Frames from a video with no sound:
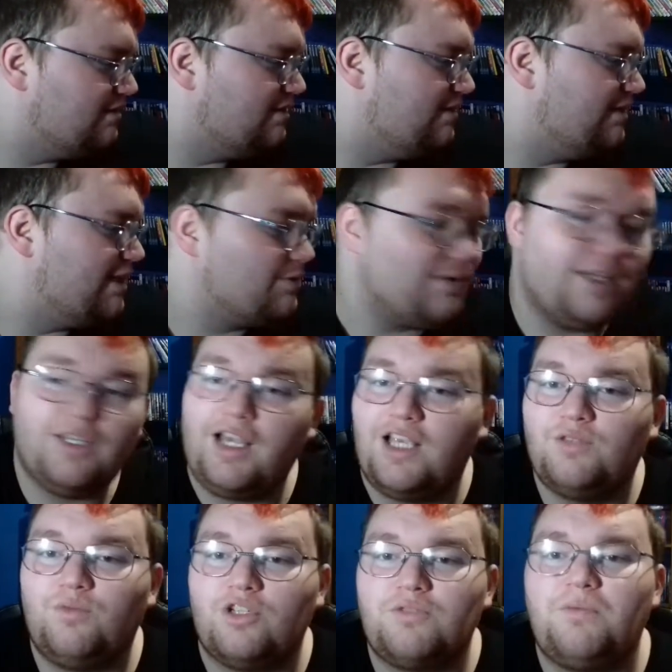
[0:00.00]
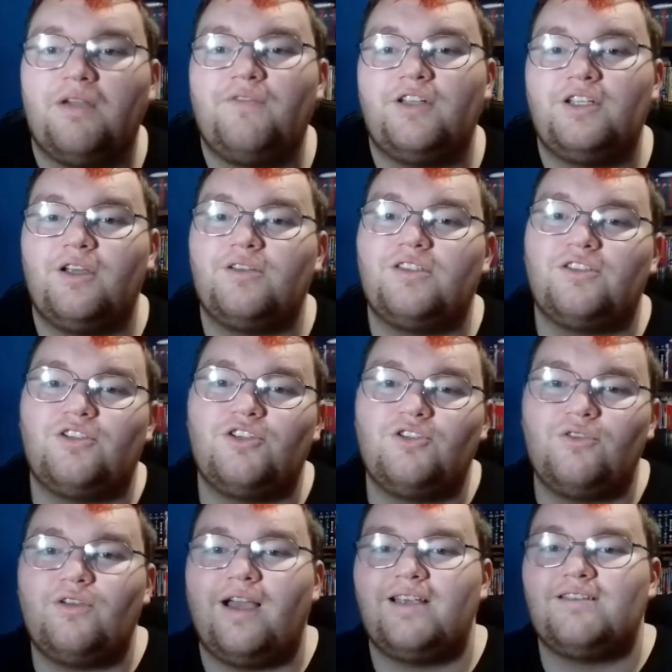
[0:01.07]
And that's why you guys watch my videos, is because
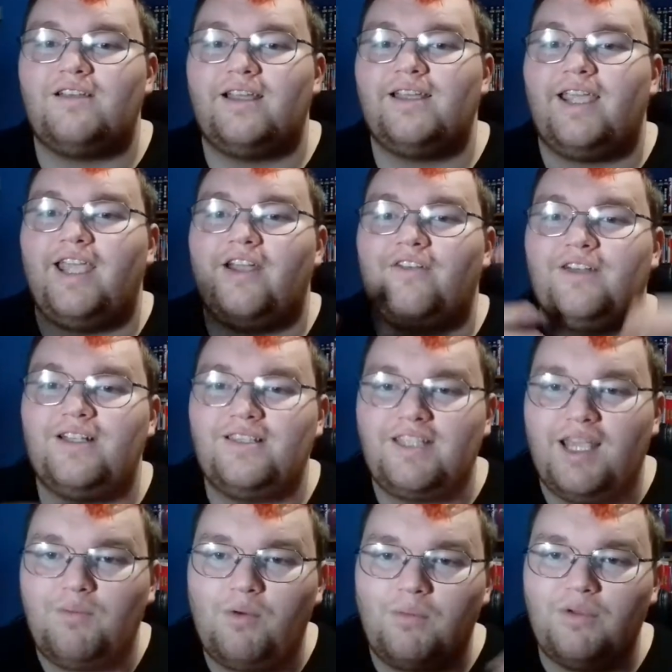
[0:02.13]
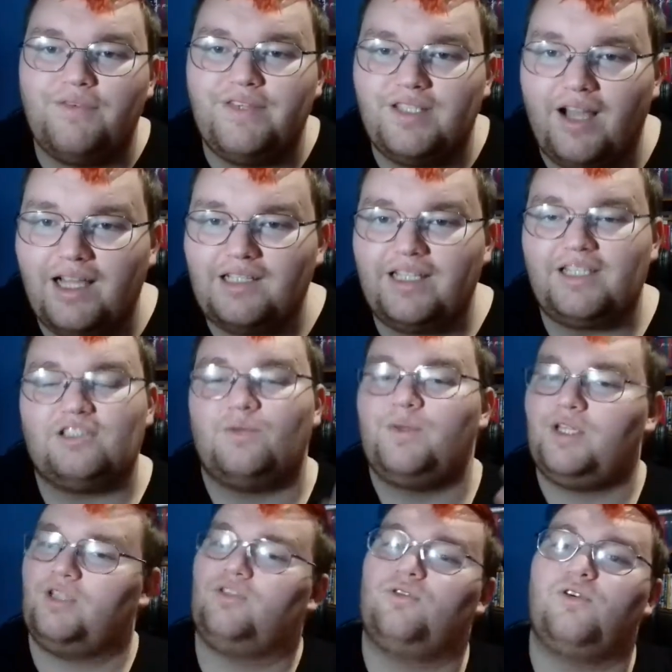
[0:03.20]
you guys like hearing and seeing what movies I like, so we
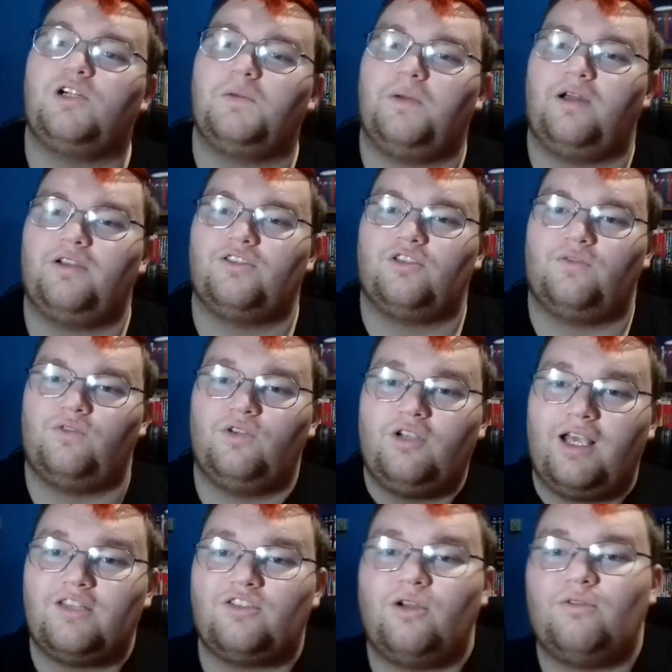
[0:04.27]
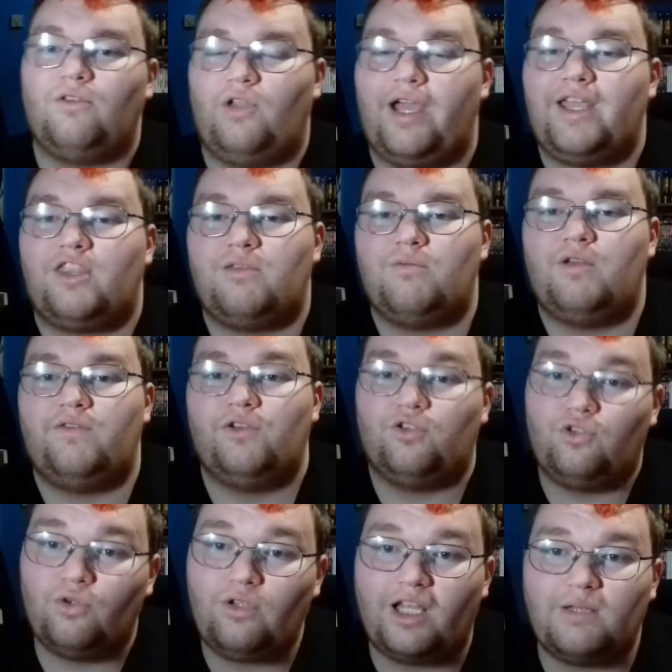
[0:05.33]
could talk about it. So if you guys don't like the movie or
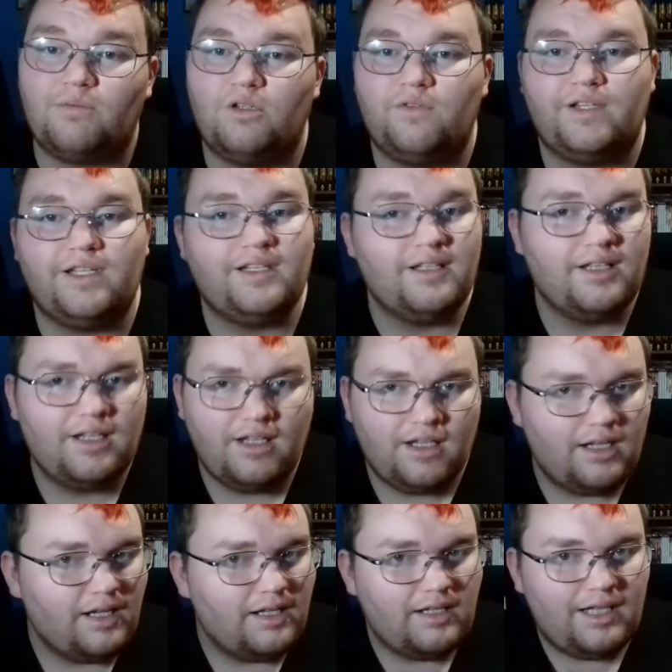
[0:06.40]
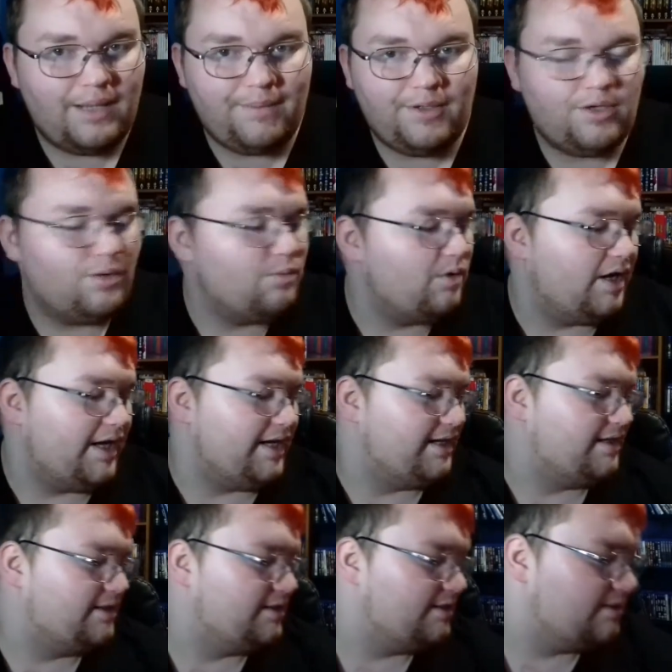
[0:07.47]
do like the movie, let me know why.
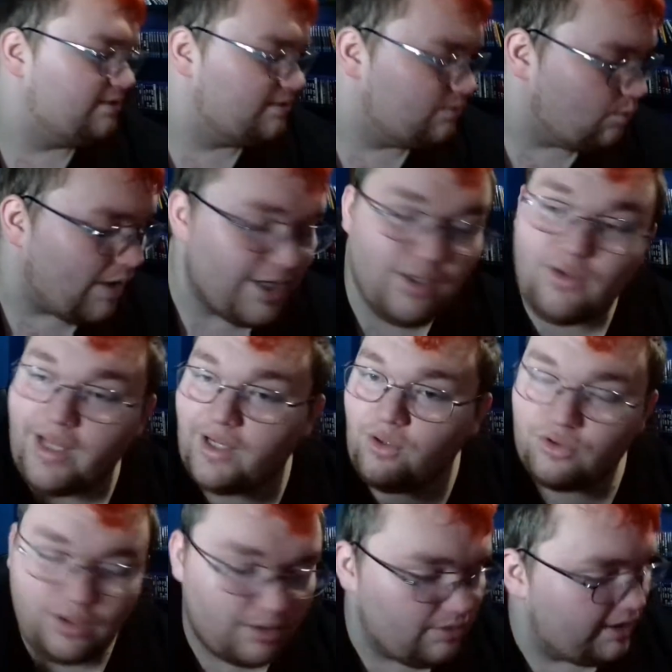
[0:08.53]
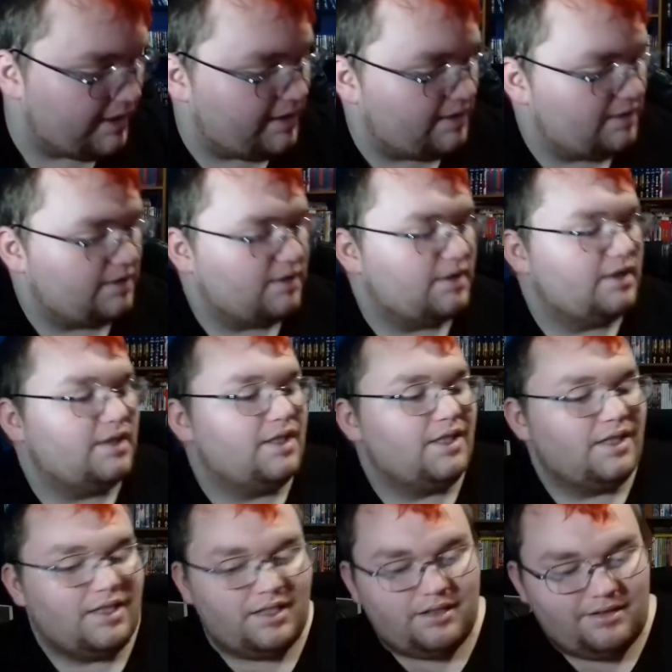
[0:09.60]
Why you like or don't like.
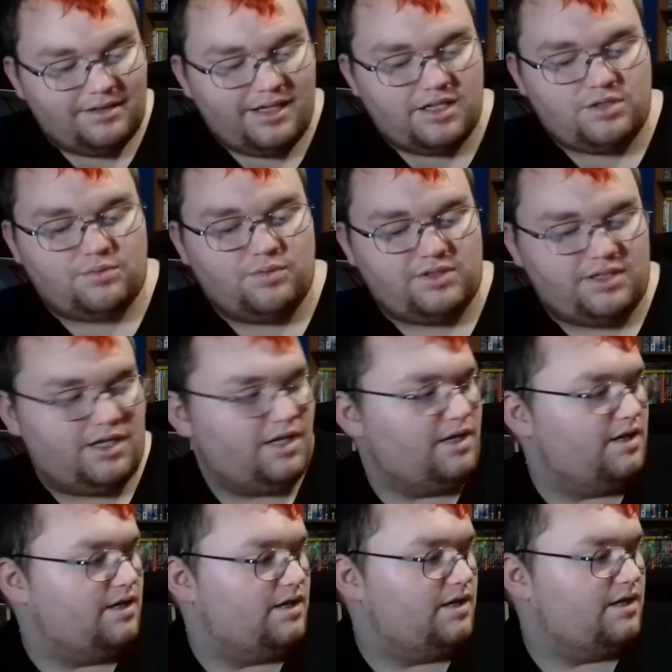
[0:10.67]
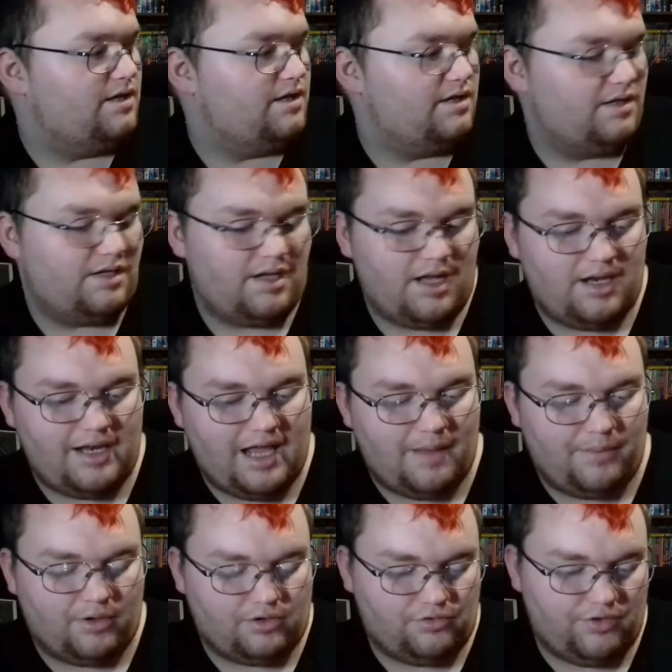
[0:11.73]
This was a
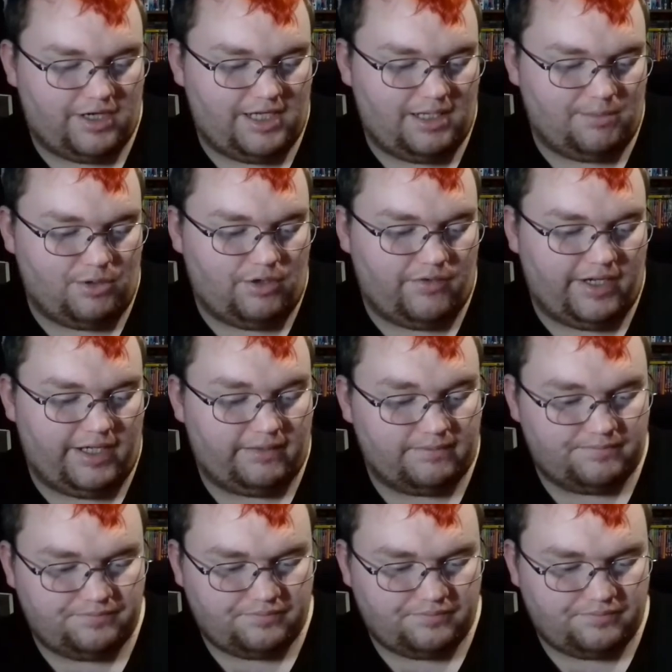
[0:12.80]
Letterbox 3D movie